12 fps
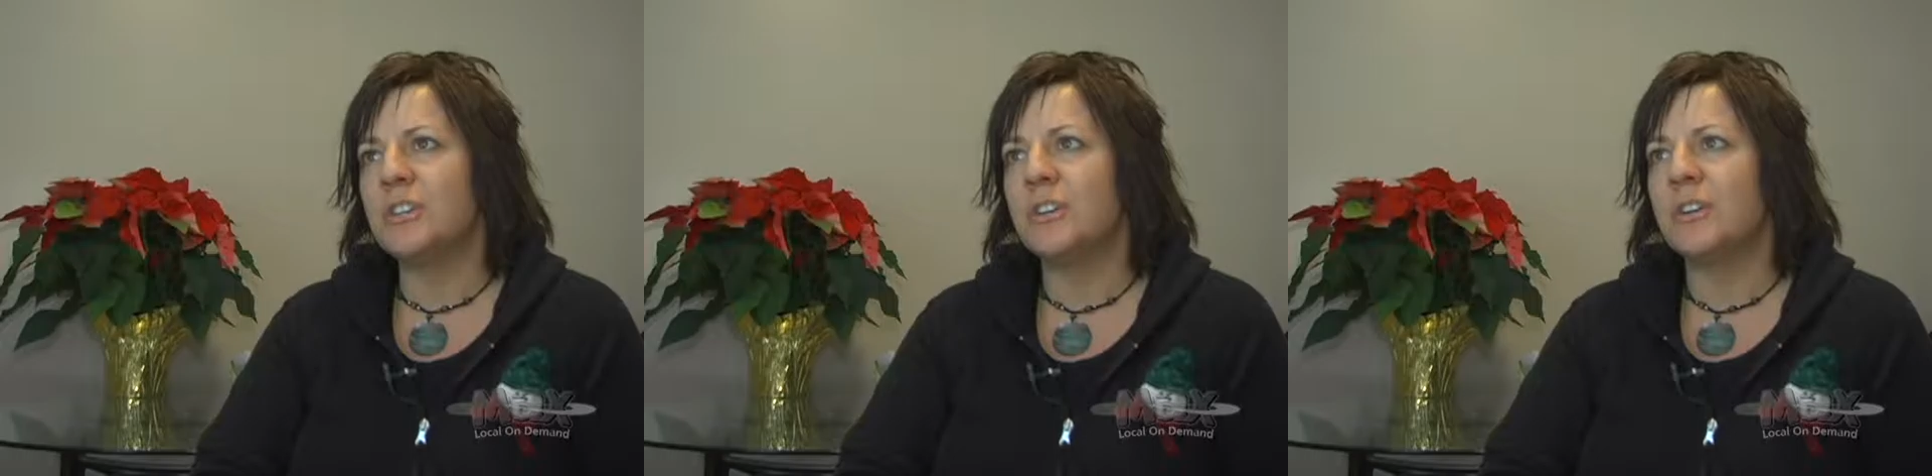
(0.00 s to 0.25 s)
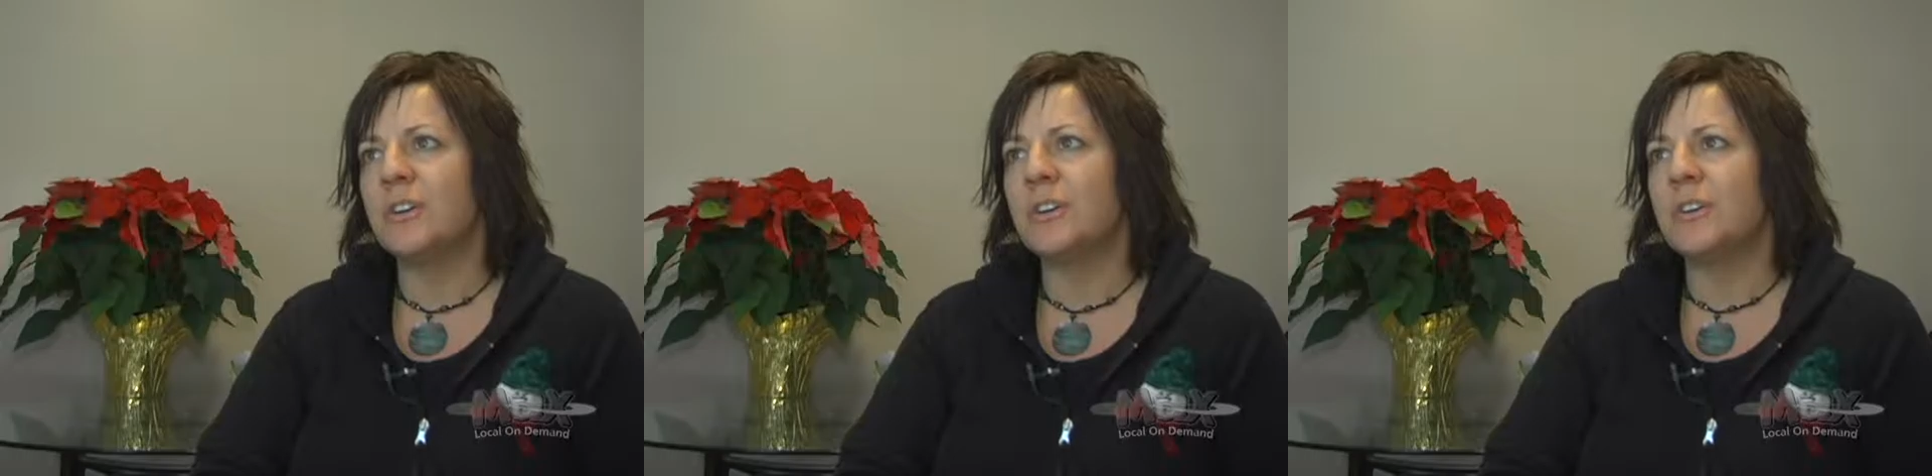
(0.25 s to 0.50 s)

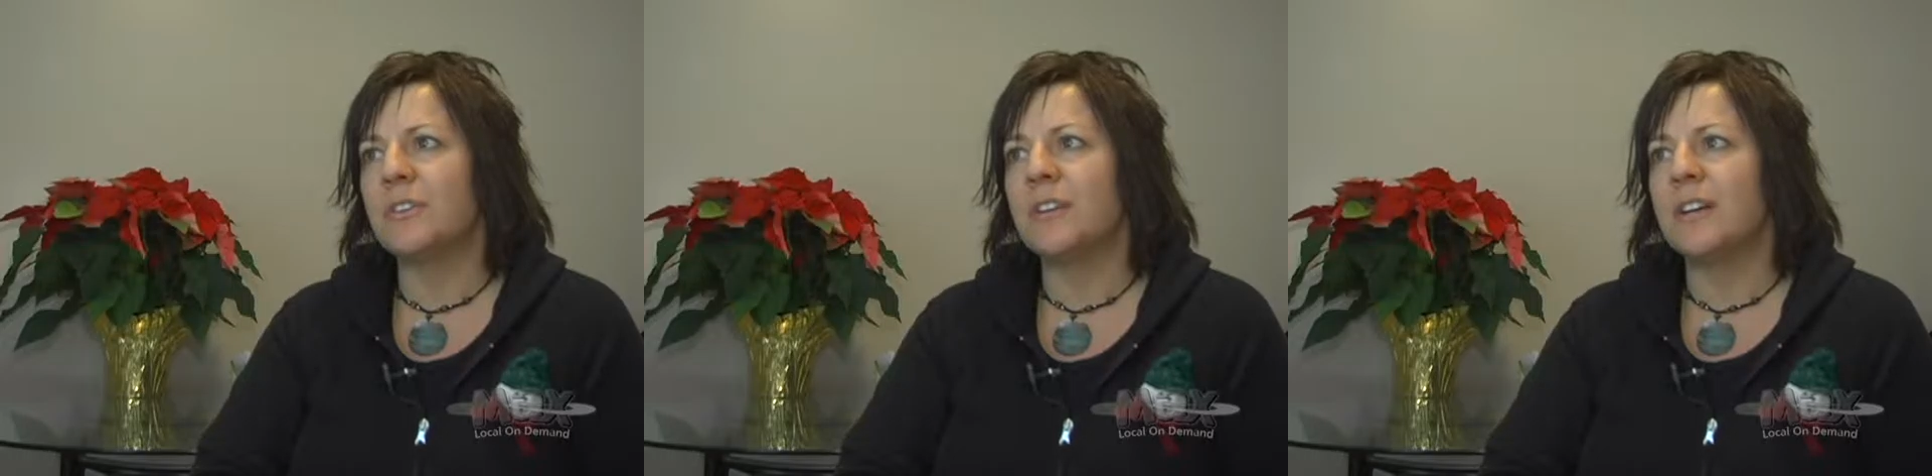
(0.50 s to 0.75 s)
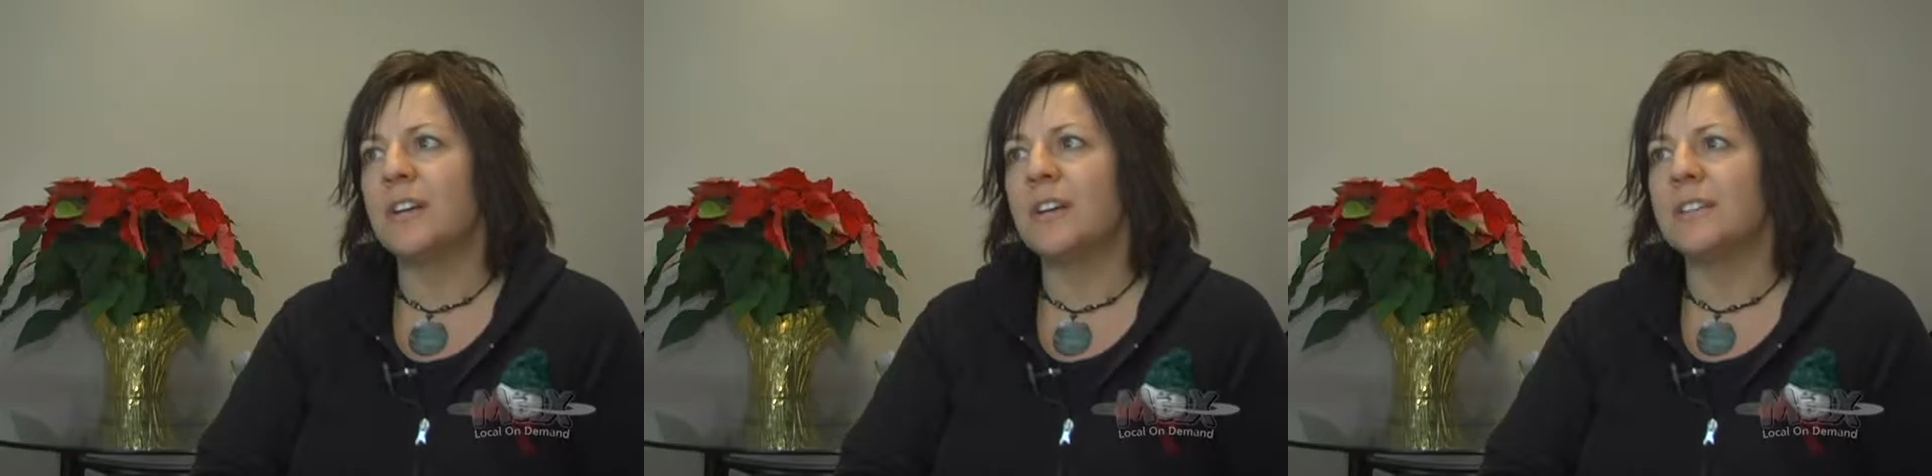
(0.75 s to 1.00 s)
year
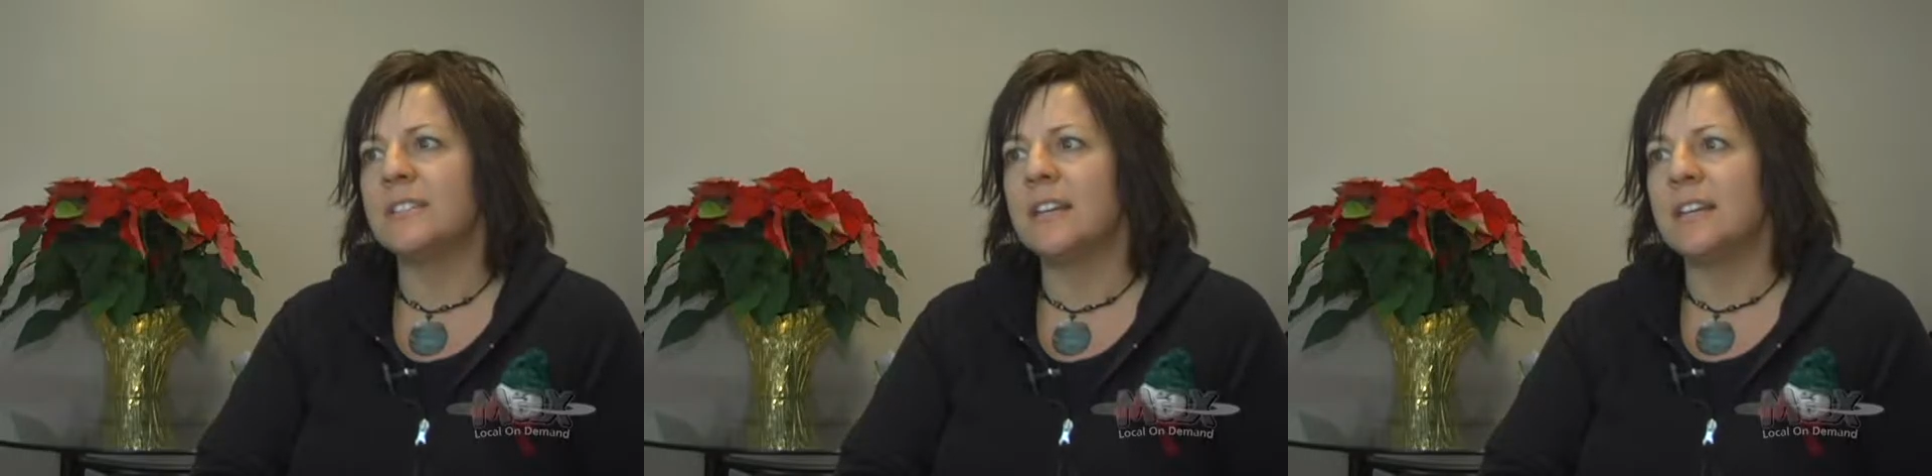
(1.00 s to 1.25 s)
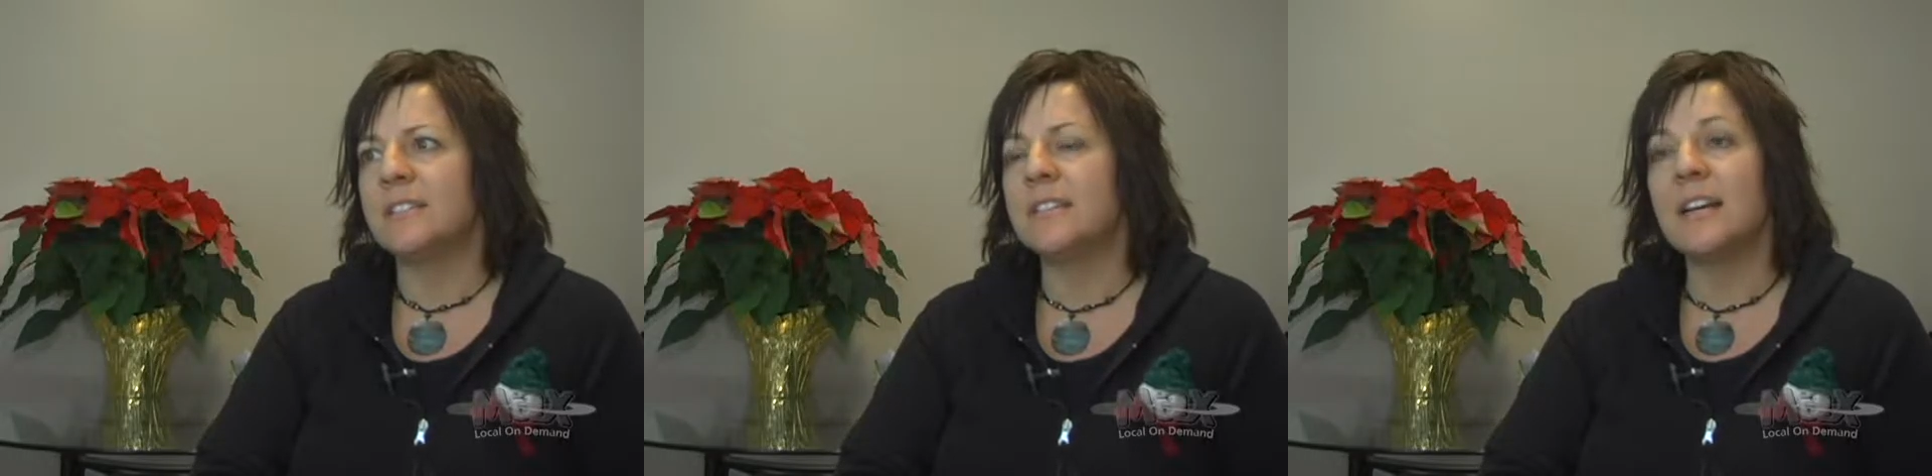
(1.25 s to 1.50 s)
they
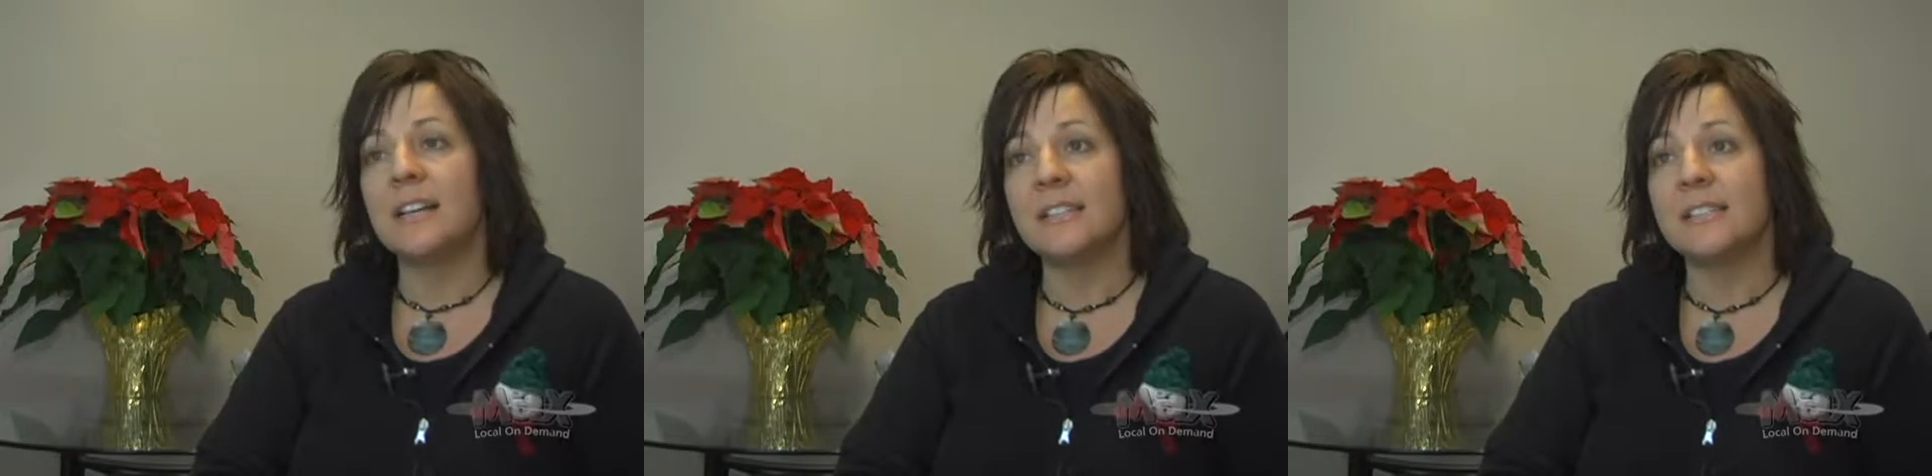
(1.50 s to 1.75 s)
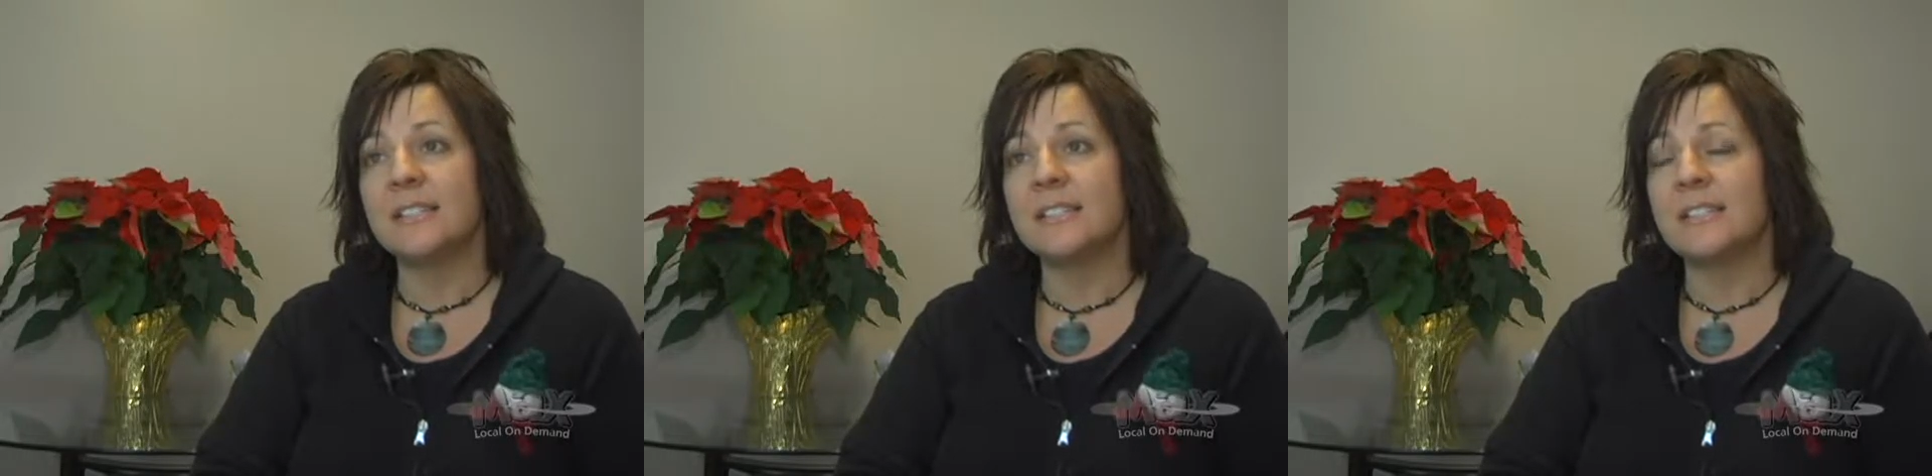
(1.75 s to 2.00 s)
contacted
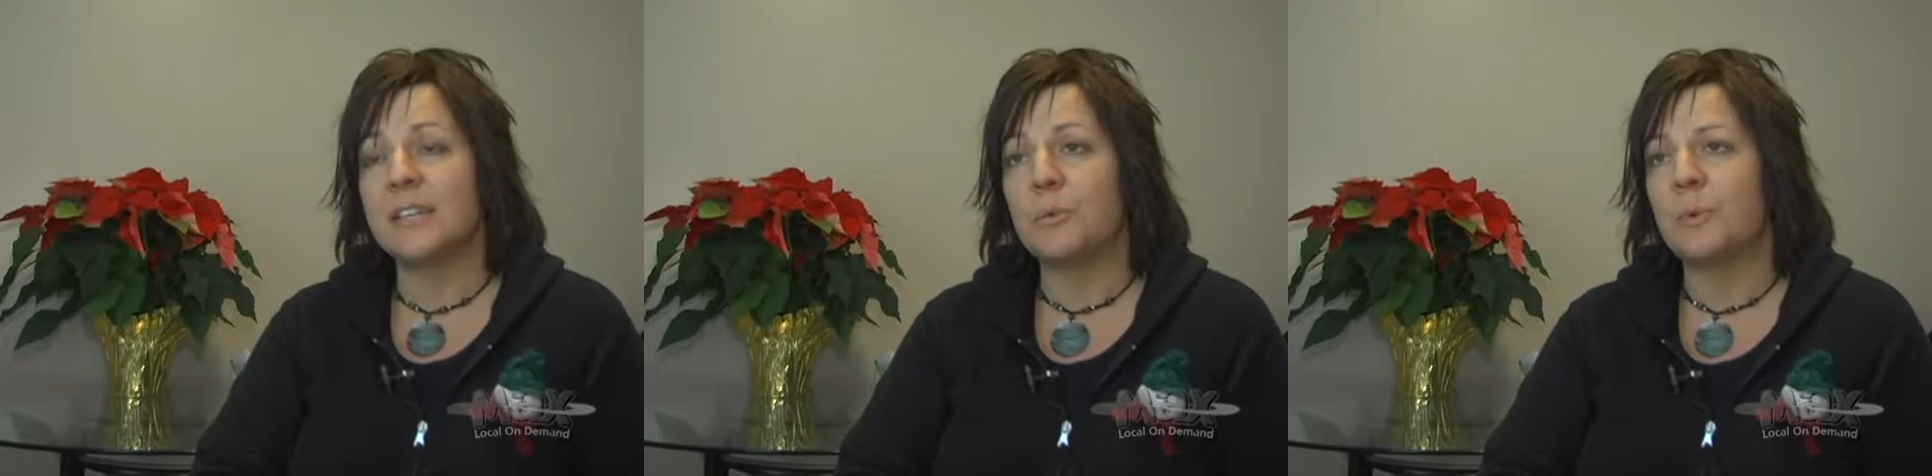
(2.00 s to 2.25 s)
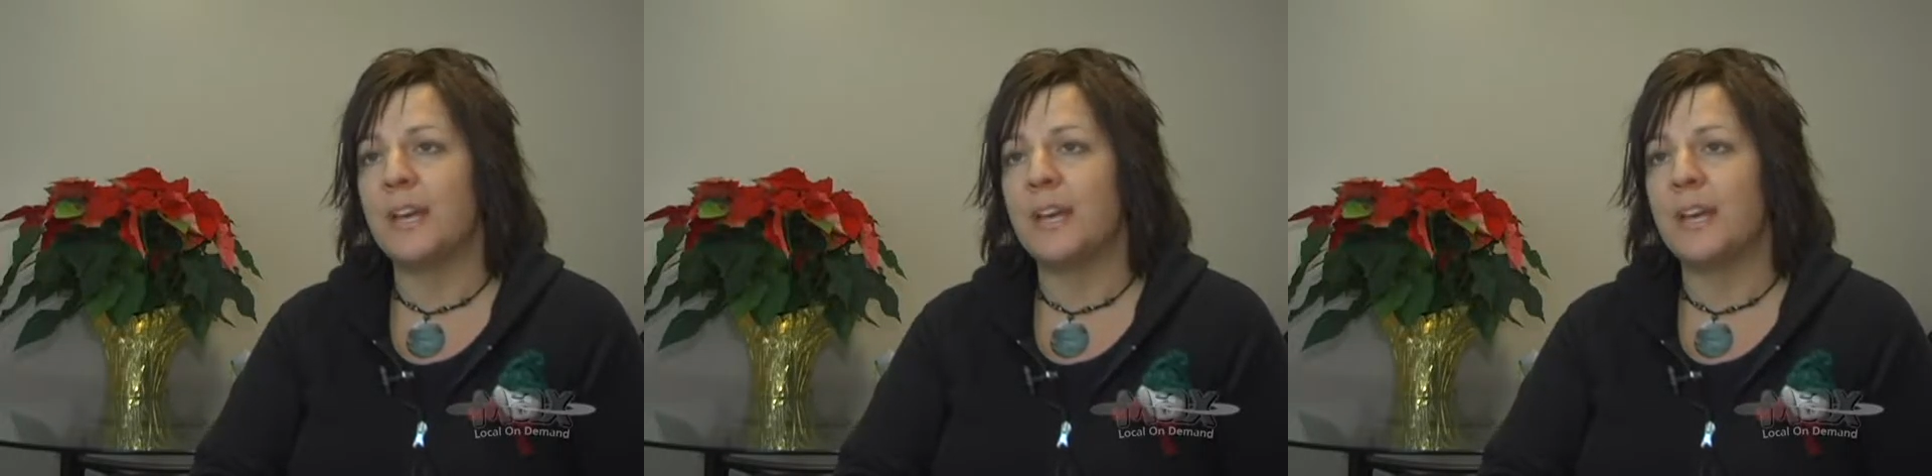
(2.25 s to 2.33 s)
us and said,